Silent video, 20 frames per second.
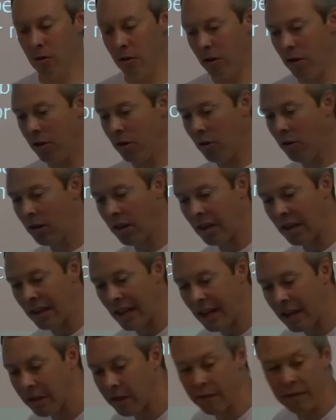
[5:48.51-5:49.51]
You know, the
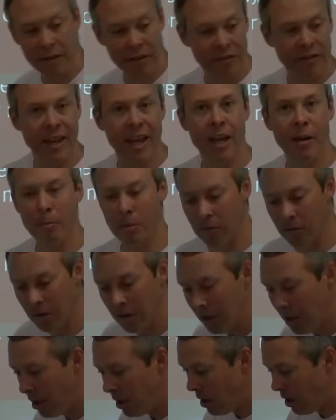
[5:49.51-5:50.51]
length of this
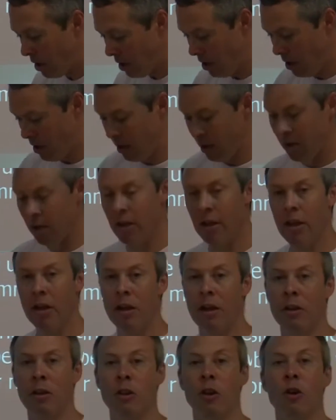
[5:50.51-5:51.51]
table,
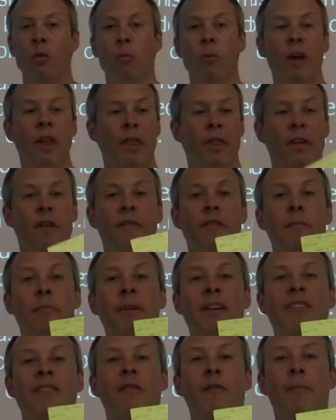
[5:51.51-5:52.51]
the width of the
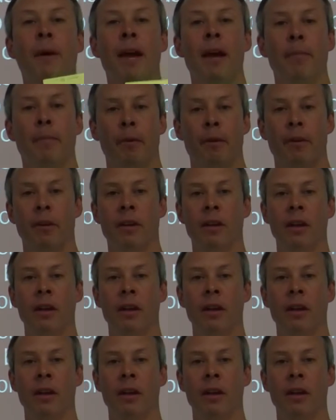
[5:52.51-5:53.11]
piece of paper.